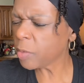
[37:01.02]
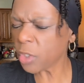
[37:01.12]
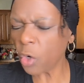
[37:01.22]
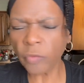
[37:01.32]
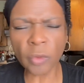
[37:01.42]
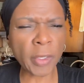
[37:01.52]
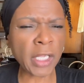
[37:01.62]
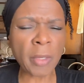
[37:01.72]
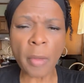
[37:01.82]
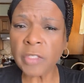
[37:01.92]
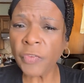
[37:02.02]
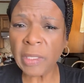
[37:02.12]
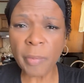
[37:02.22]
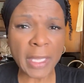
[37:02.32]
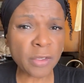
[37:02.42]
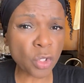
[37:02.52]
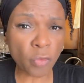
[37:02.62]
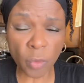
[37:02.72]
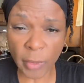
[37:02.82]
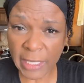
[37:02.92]
I was overwhelmed. I was 50 pounds
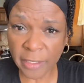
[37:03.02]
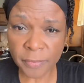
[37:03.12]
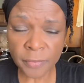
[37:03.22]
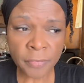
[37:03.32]
overweight.